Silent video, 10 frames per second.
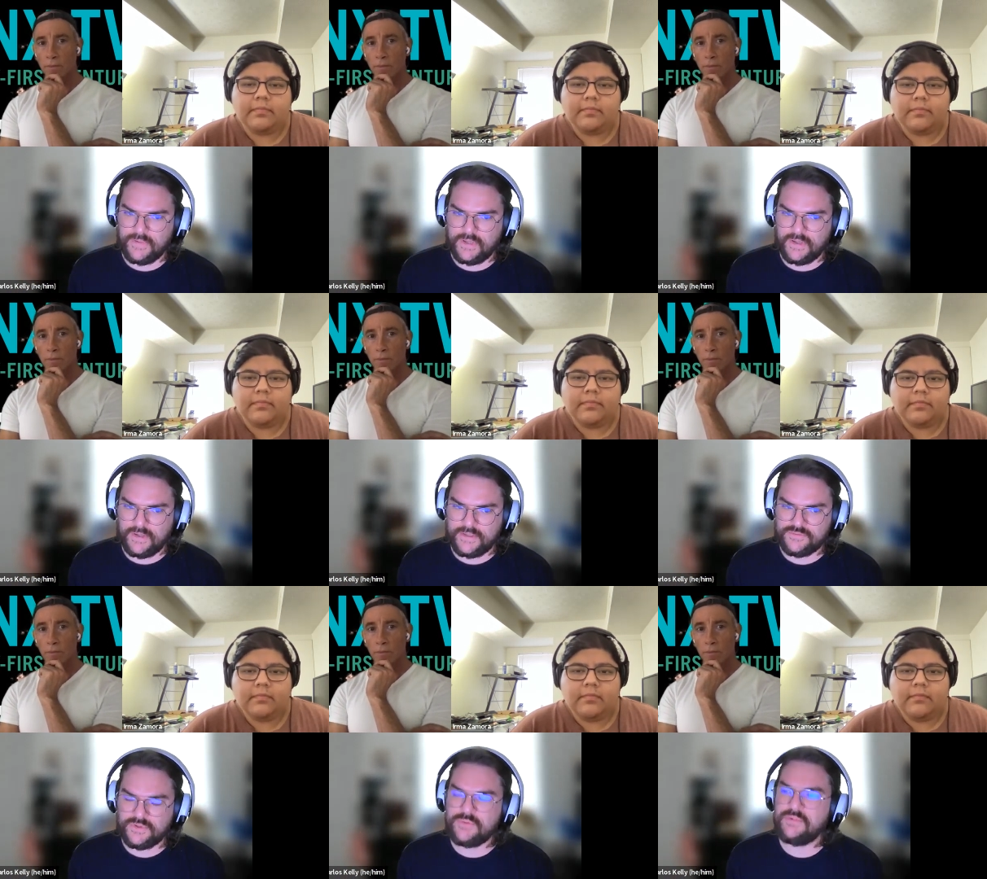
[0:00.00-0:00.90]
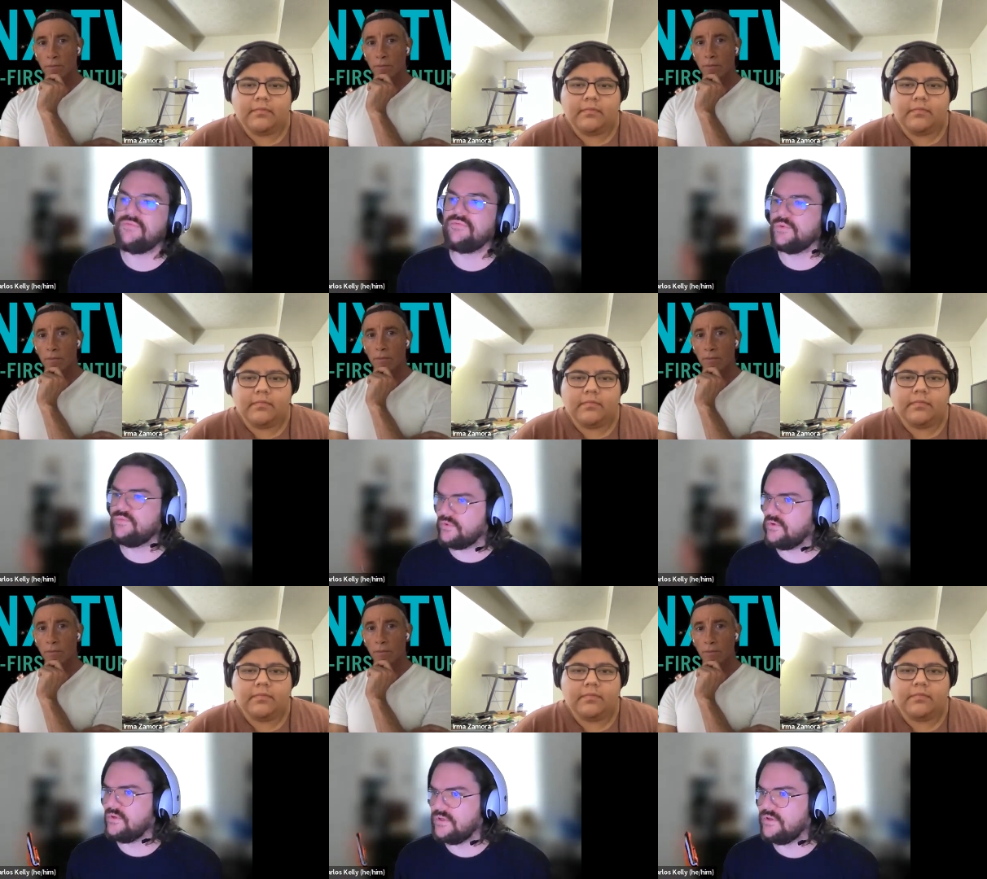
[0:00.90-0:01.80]
Speaker 1: uh, it's really been
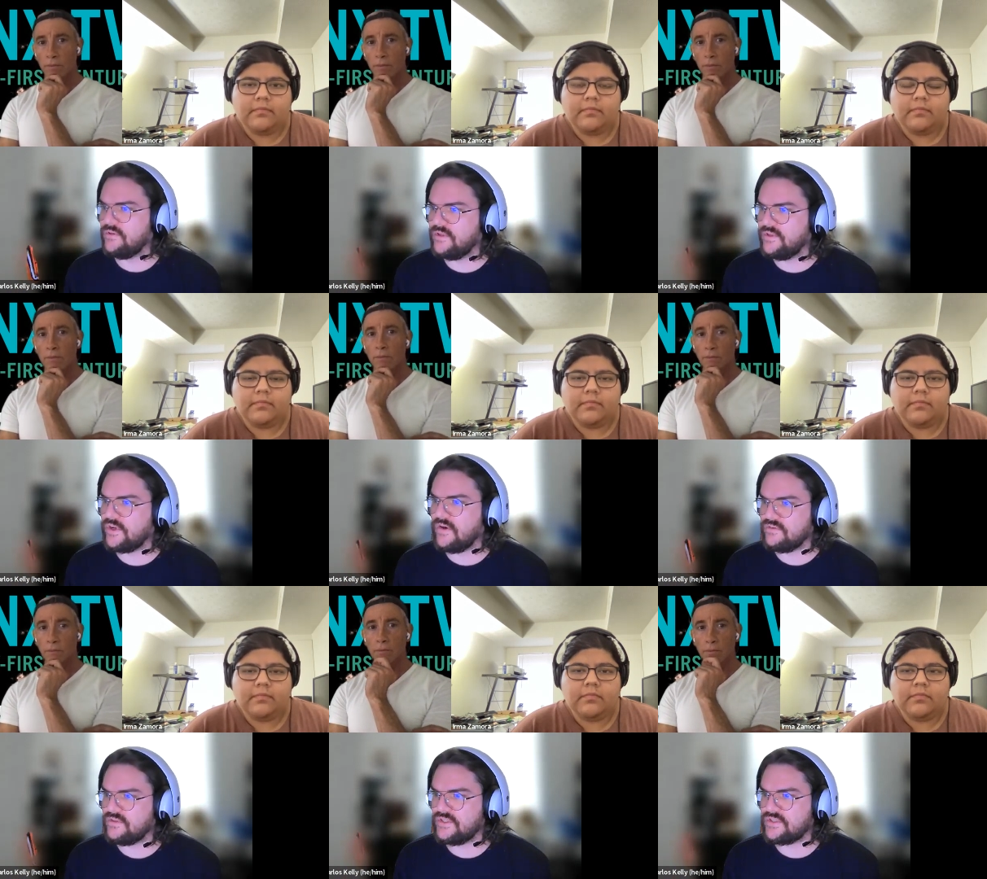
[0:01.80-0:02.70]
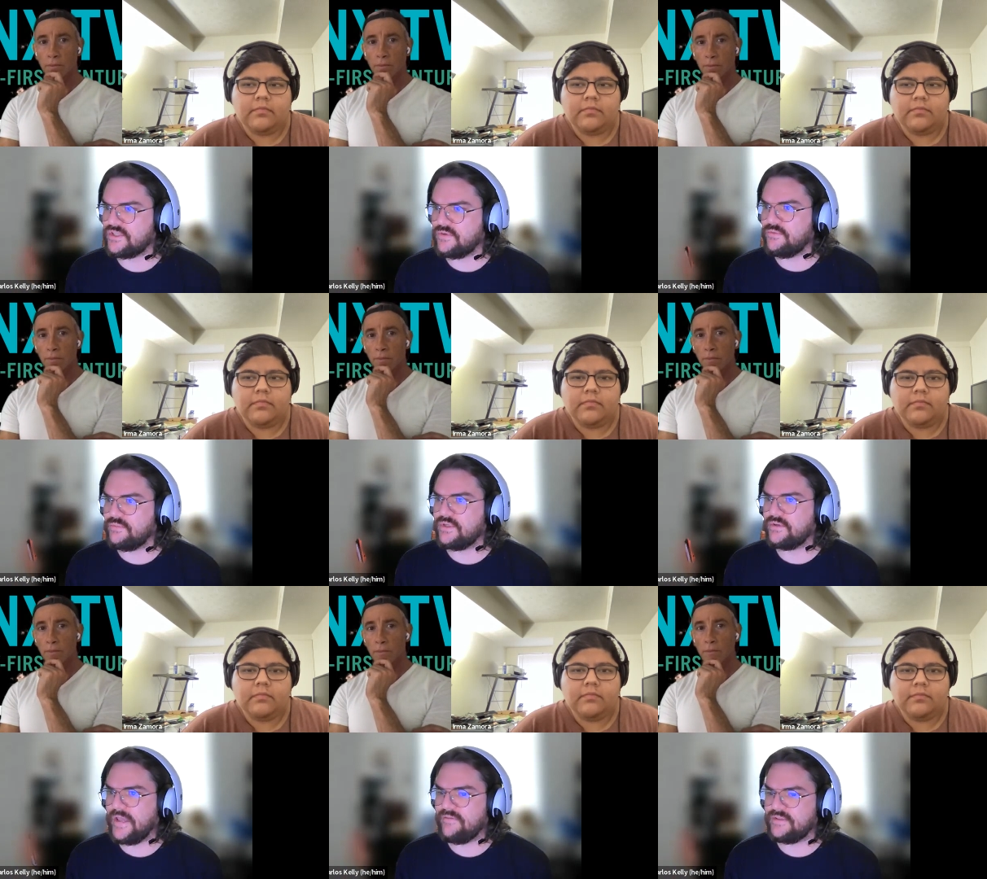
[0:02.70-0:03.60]
fruitful in, in the mm. conversations that we've
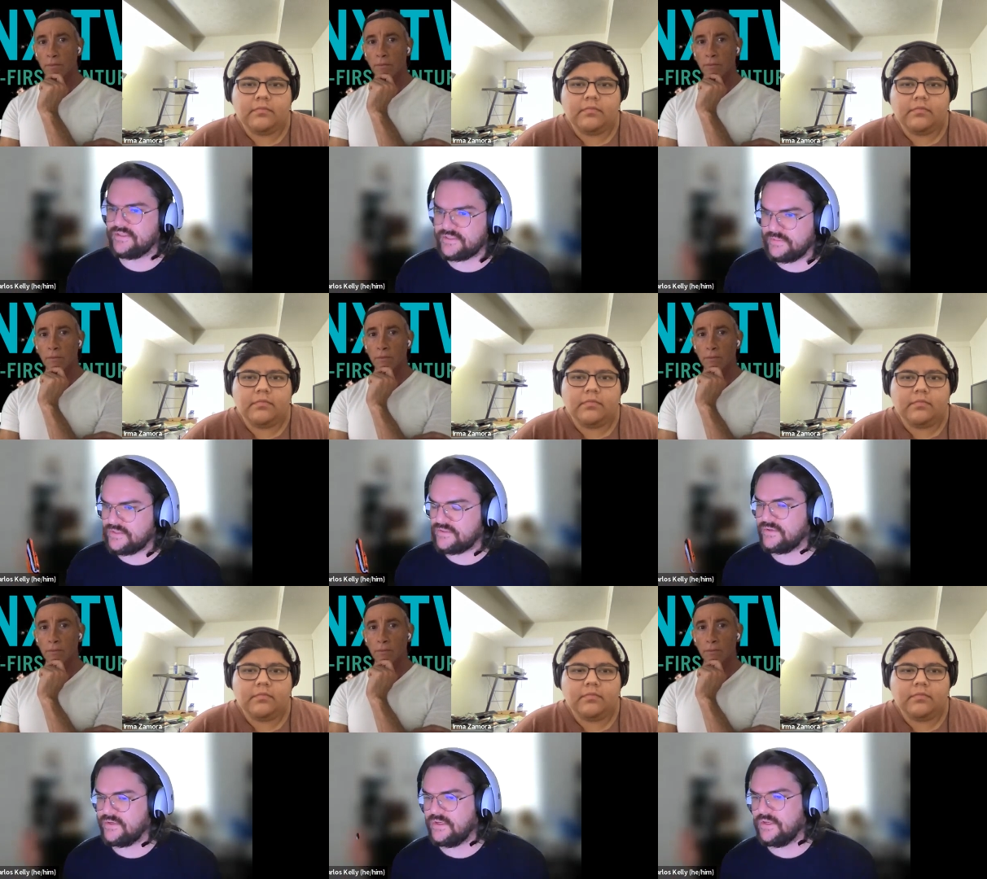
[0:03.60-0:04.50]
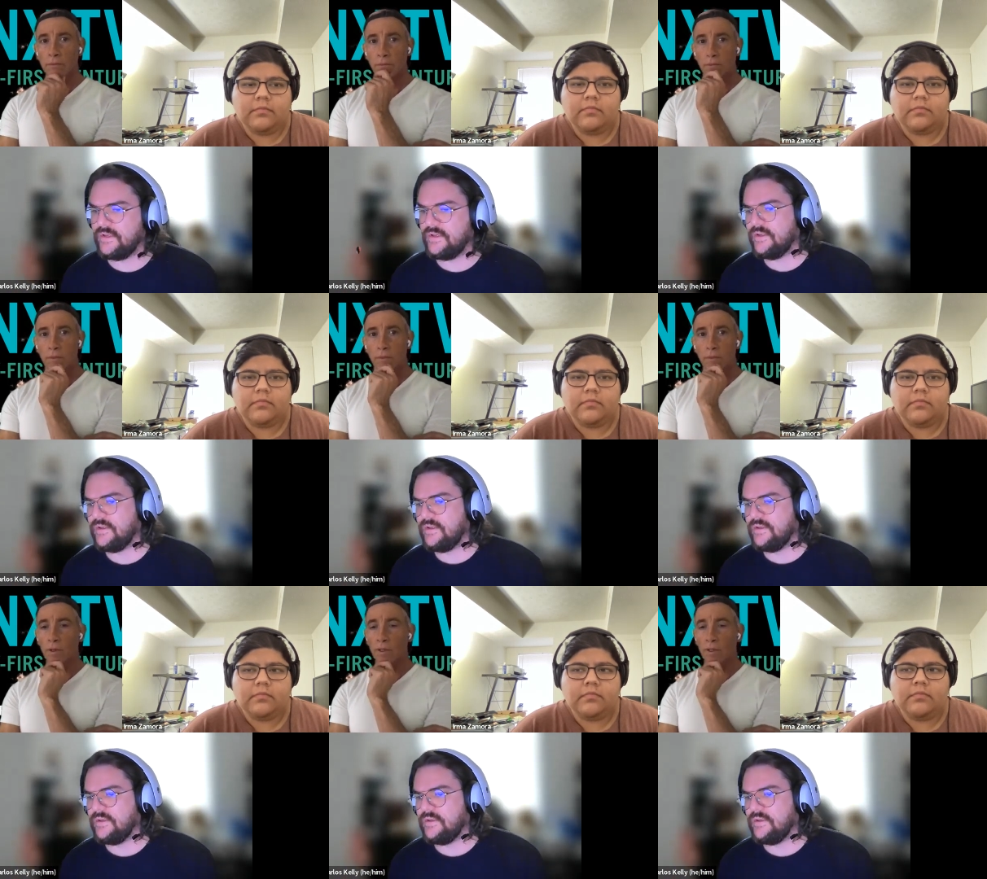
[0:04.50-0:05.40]
been having this semester.
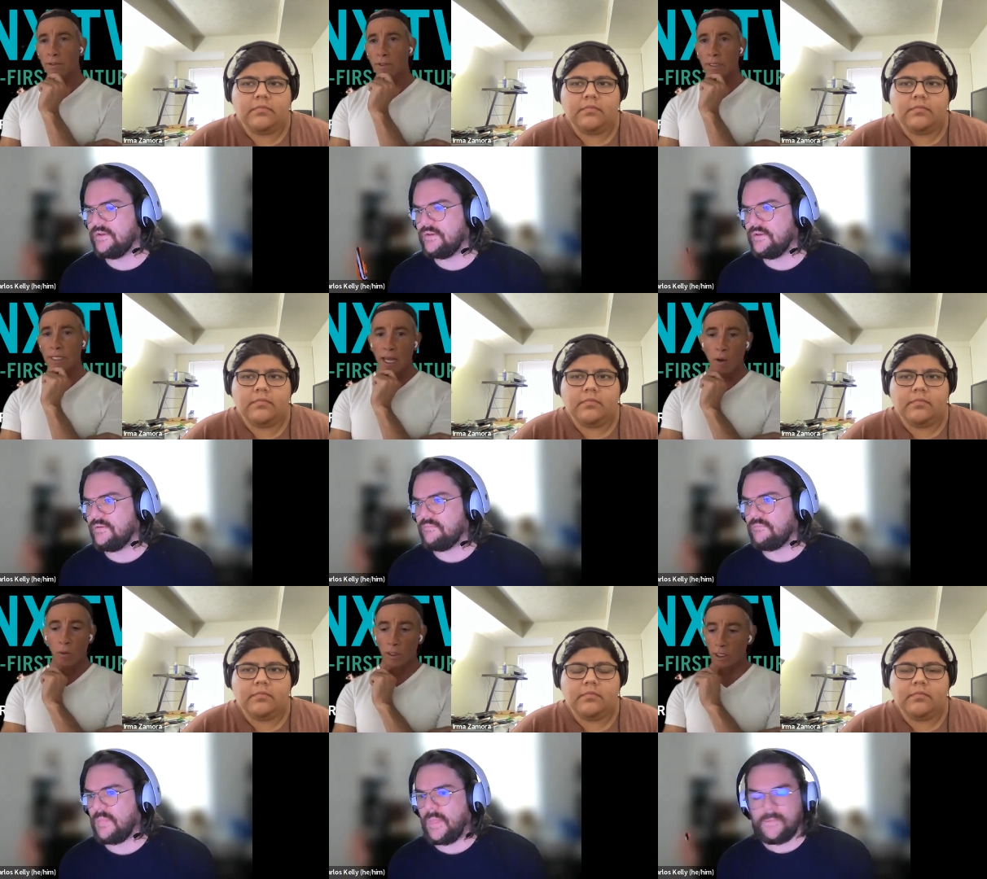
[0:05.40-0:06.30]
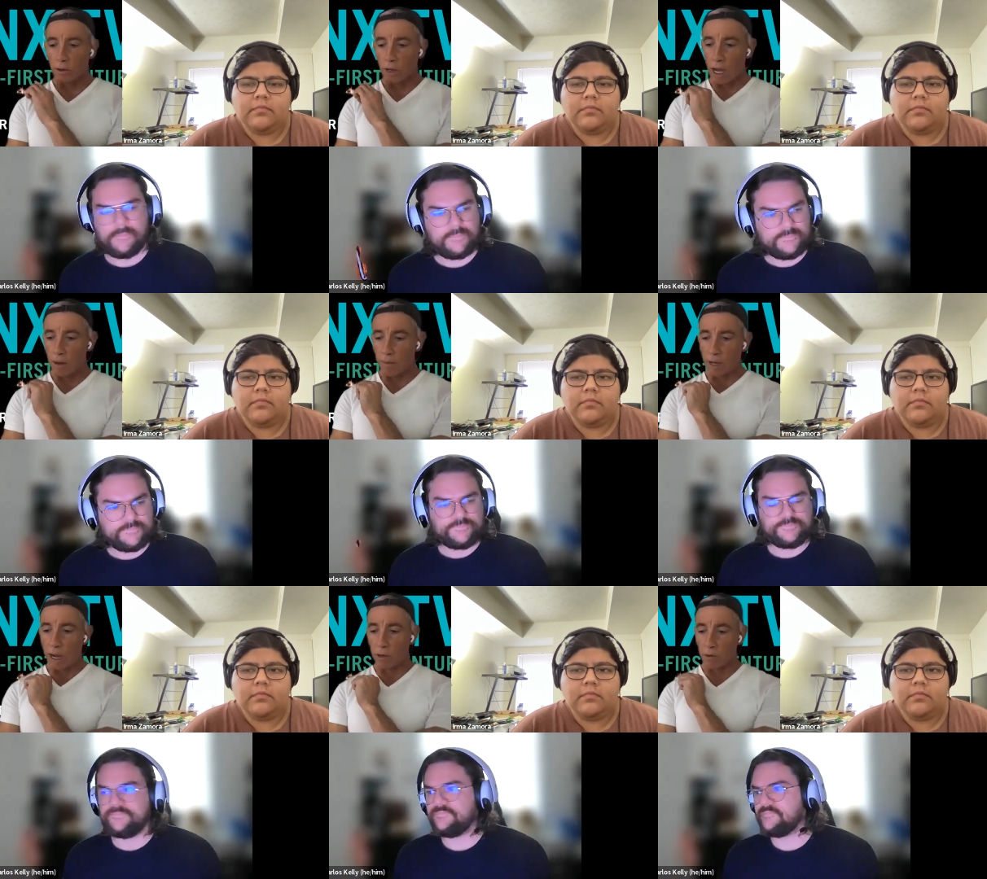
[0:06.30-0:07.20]
Speaker 2: Wonderful. Well, look,
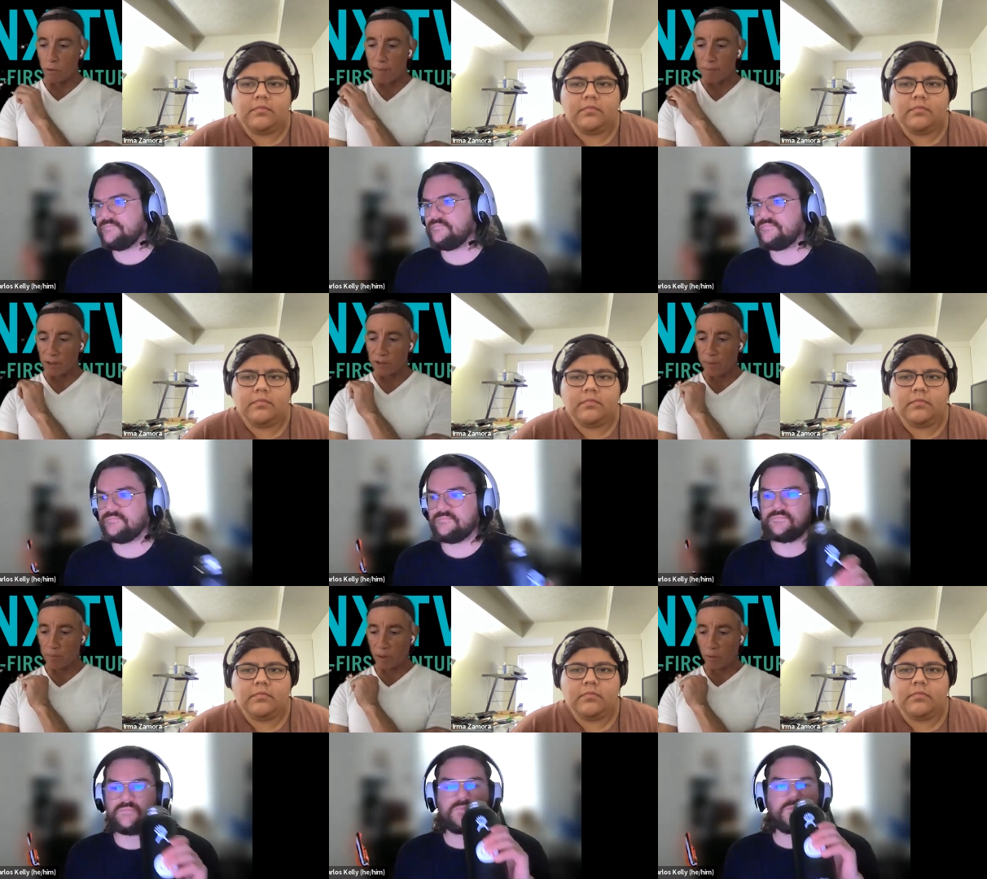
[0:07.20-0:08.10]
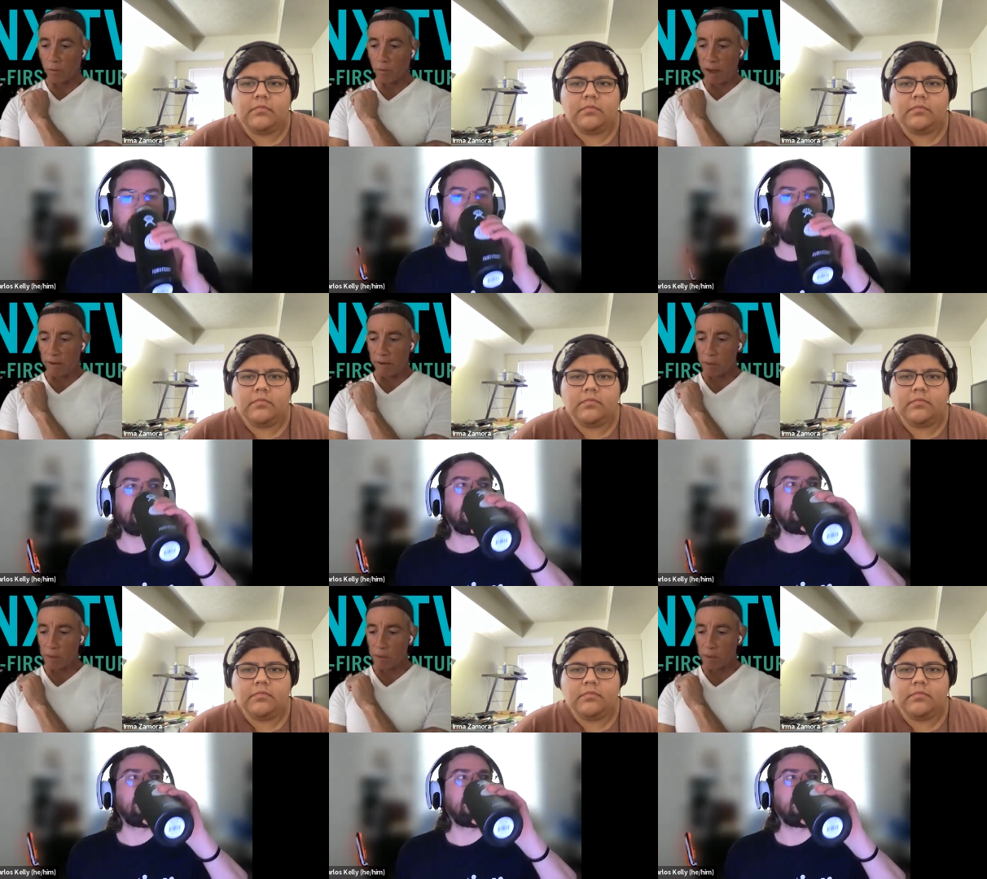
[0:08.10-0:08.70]
um, I want to wrap this up, but my